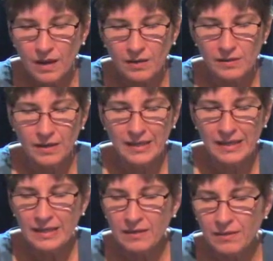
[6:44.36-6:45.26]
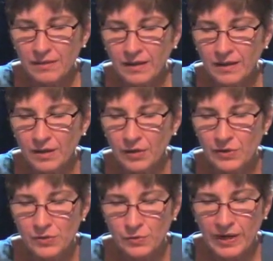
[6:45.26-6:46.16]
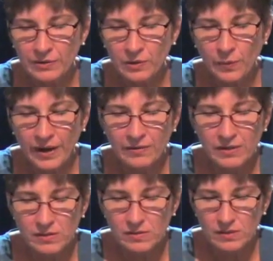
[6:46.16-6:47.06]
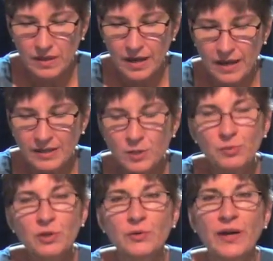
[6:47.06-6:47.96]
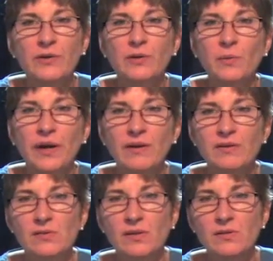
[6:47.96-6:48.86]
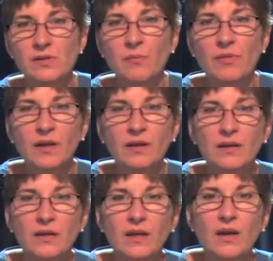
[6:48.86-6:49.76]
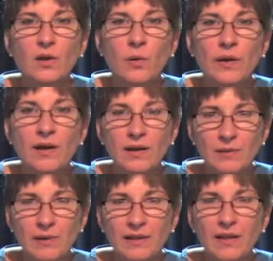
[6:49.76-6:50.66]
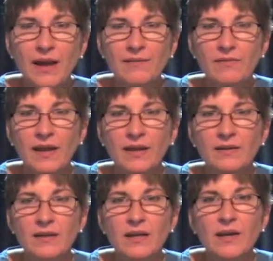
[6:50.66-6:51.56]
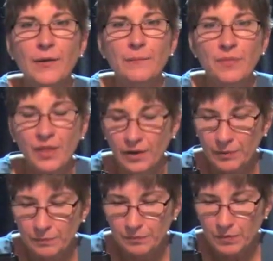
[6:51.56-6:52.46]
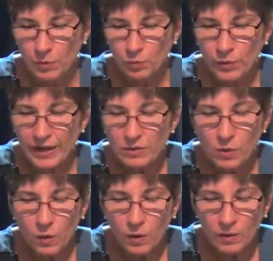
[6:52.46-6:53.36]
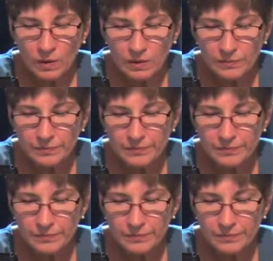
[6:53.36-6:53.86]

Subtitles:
A key thing here is greater awareness. I need to put greater awareness on something going on in my life, and the red coral,